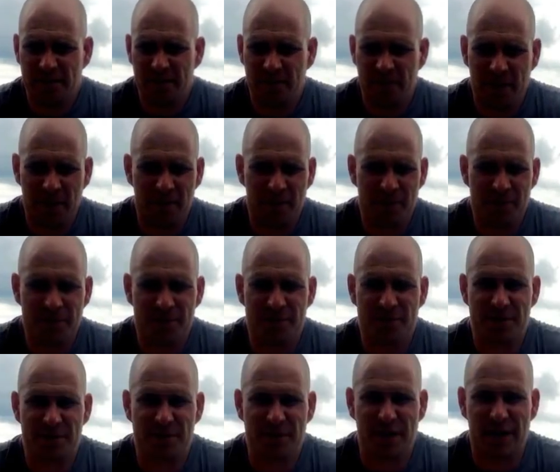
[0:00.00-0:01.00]
members to
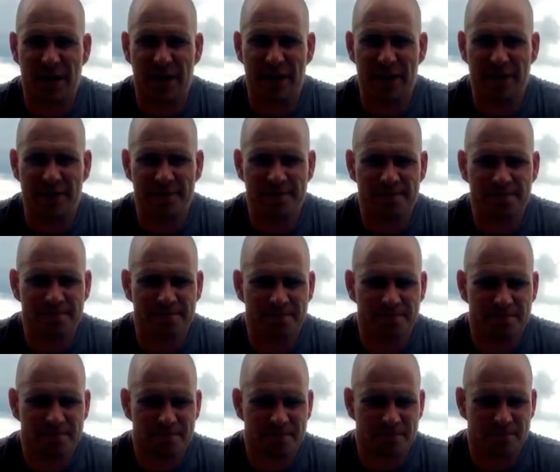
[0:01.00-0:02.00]
society.
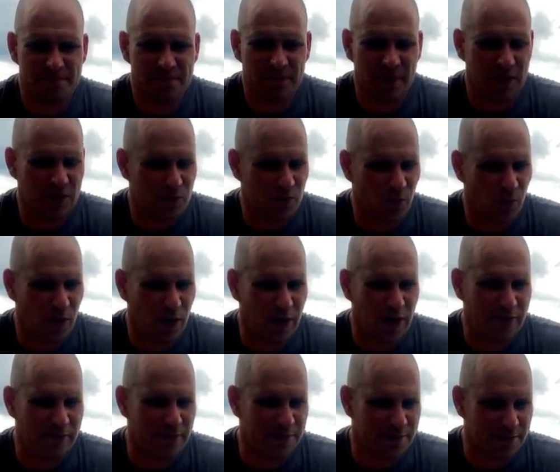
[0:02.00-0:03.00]
His
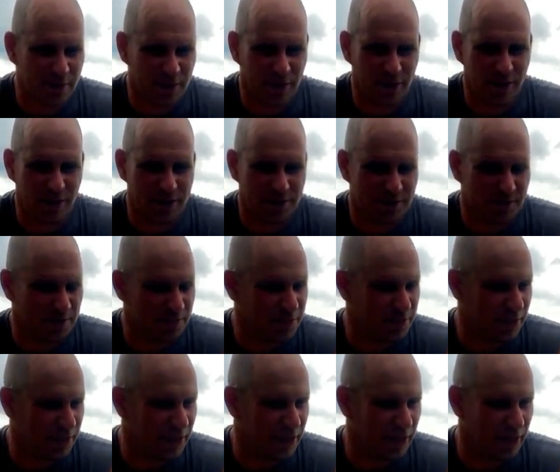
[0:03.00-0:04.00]
wife is awesome.
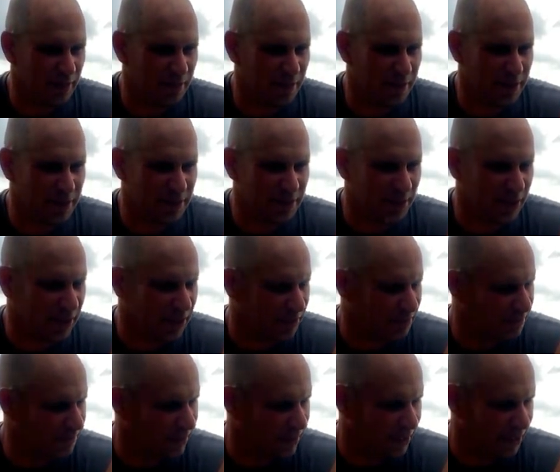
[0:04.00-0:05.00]
She got a big
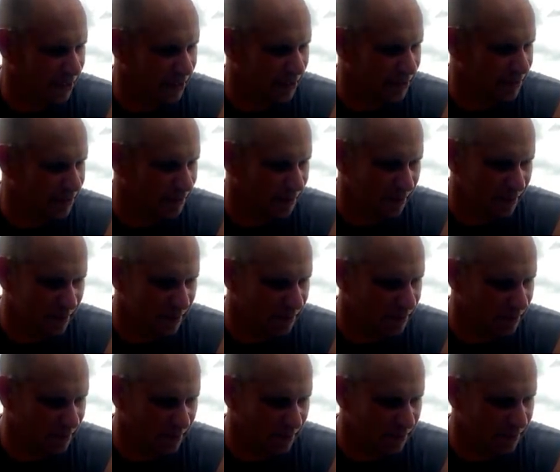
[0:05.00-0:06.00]
job. And
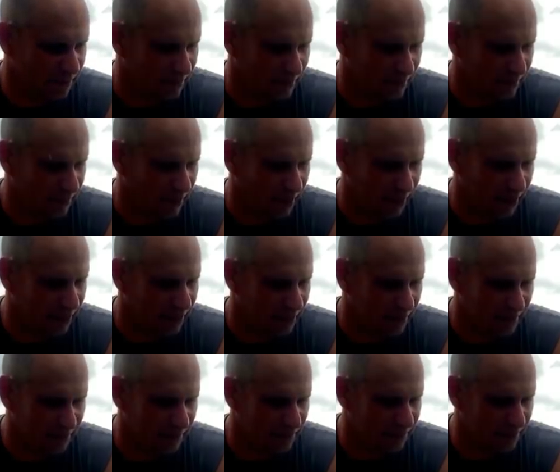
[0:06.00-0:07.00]
like,
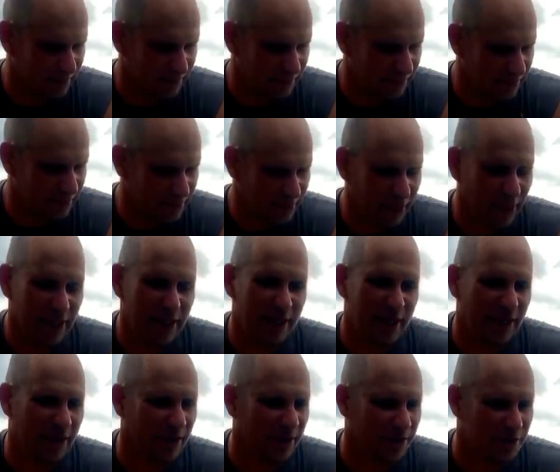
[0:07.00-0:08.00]
to
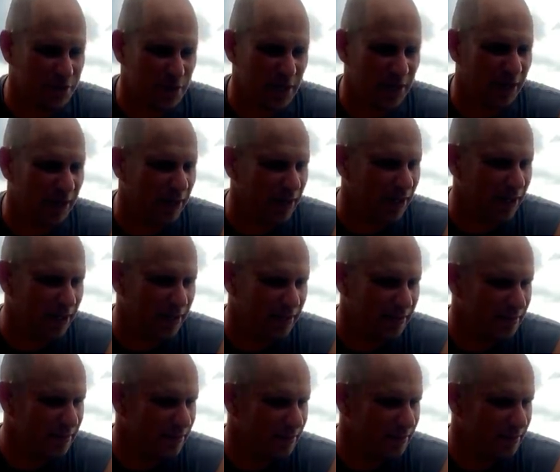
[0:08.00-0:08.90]
hear Jerry